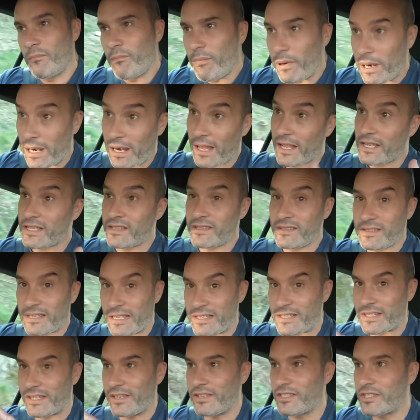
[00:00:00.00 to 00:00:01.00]
Plus, as
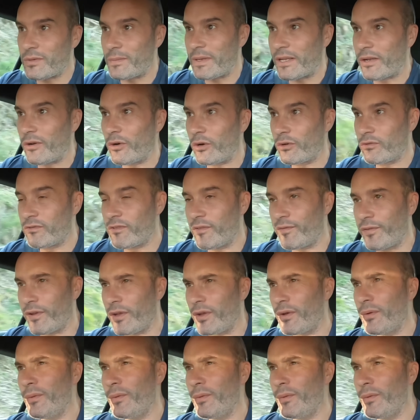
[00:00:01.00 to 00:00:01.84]
it used to be called, review,